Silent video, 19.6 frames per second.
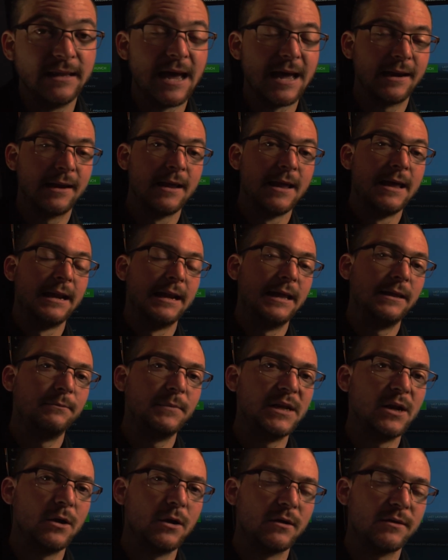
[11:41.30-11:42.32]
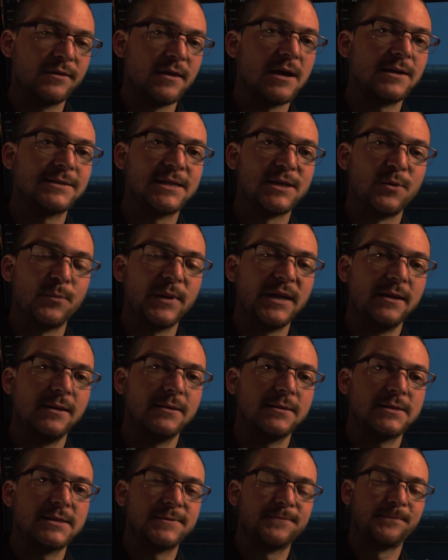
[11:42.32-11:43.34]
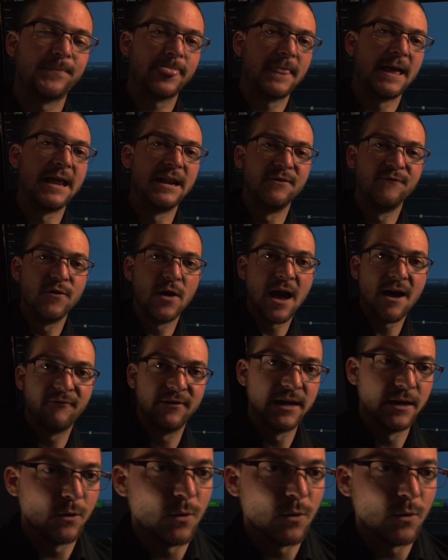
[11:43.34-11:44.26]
that. Let me know your thoughts and opinions and if you have any